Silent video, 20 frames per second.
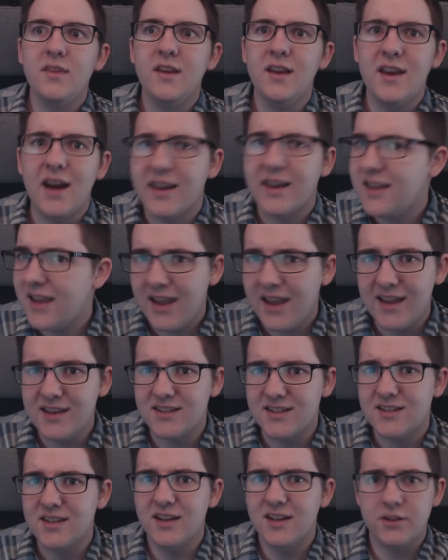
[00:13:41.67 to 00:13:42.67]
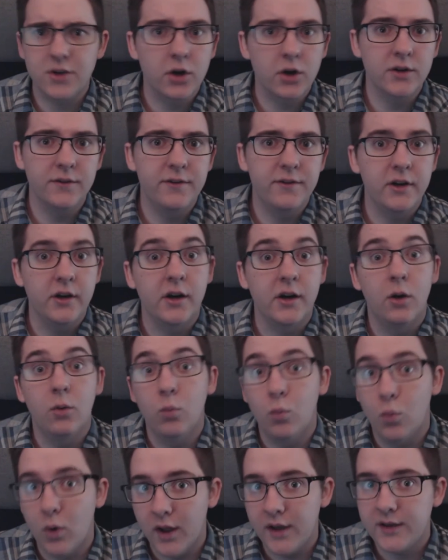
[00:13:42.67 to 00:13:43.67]
and it's hard to figure out
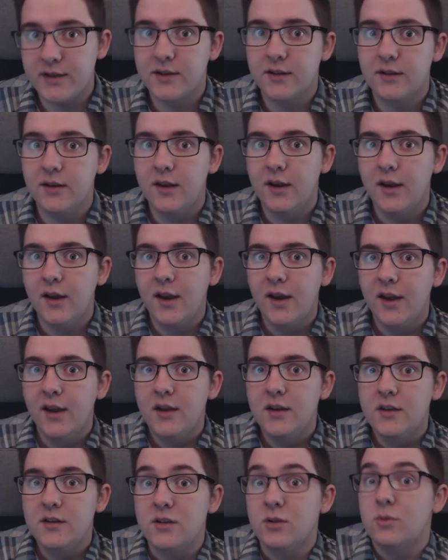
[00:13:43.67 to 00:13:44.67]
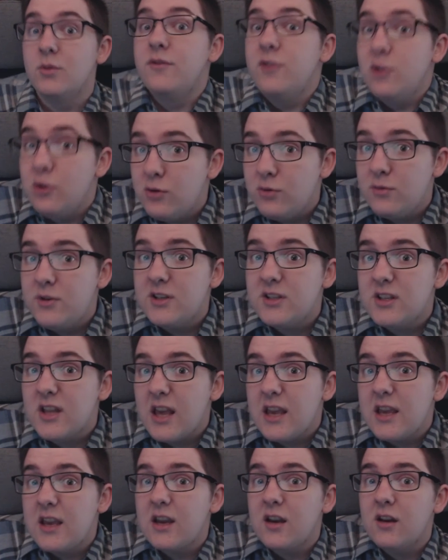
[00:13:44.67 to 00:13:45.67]
what. So if you do
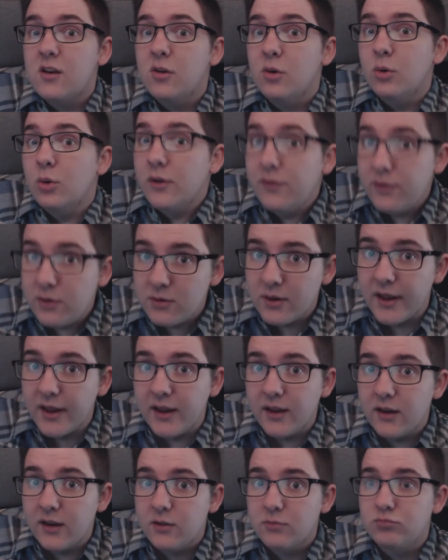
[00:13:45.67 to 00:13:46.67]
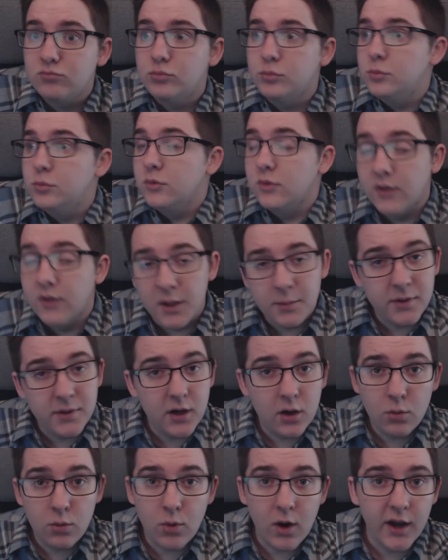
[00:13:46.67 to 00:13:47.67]
dislike, or if you like, let me
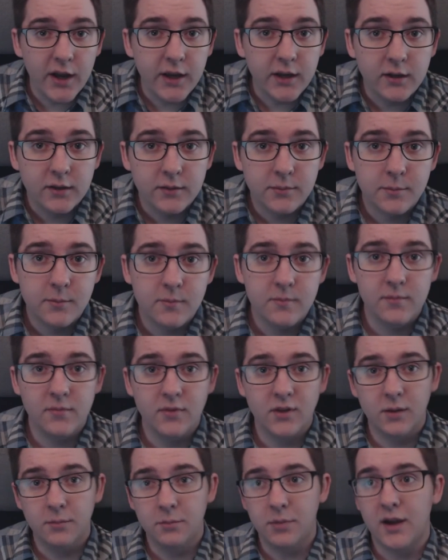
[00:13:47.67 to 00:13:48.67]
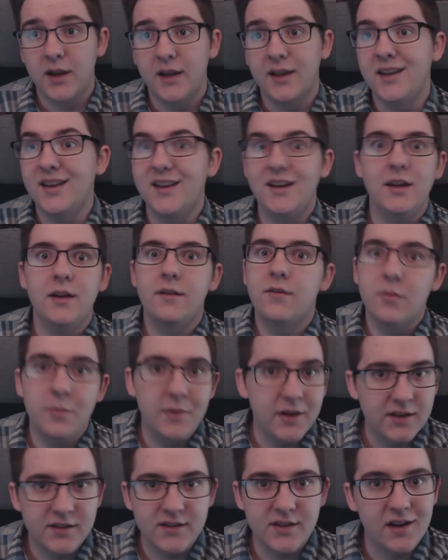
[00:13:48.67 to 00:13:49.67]
know why, by any of the
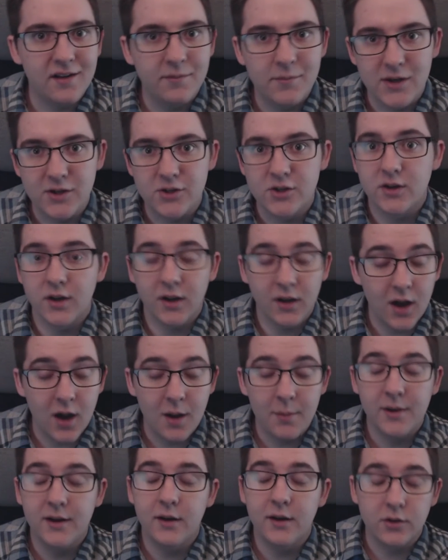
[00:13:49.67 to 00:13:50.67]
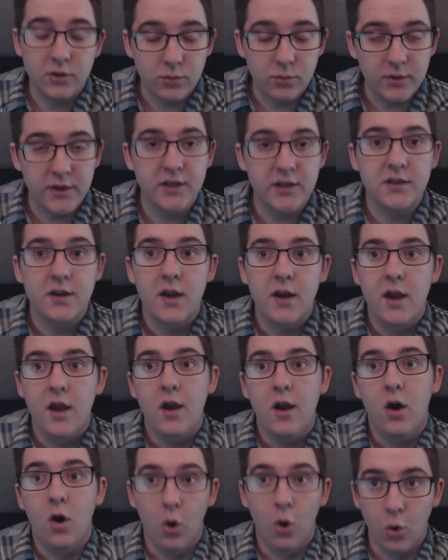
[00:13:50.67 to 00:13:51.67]
means that I've mentioned: a comment, a tweet,
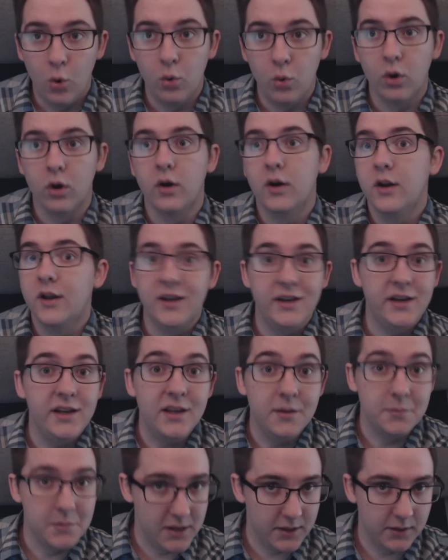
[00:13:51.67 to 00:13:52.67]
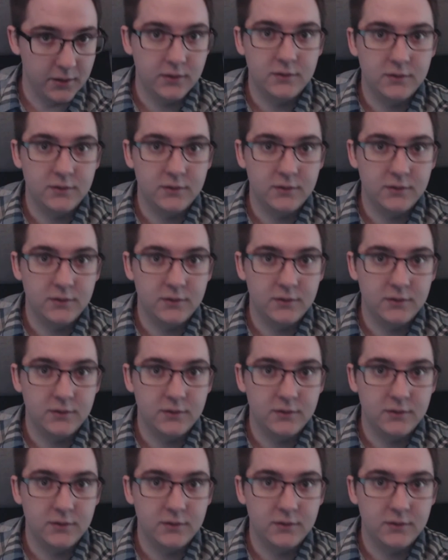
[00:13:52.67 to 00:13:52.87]
or an email.